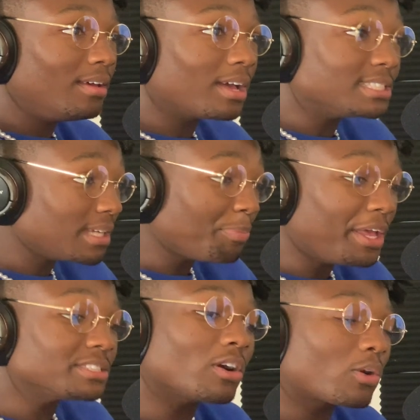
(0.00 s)
Because some
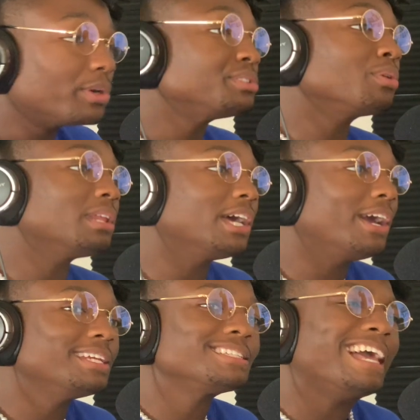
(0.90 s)
things are crystal clear,
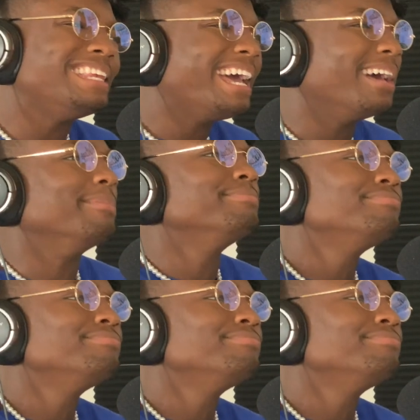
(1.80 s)
and it's like, damn,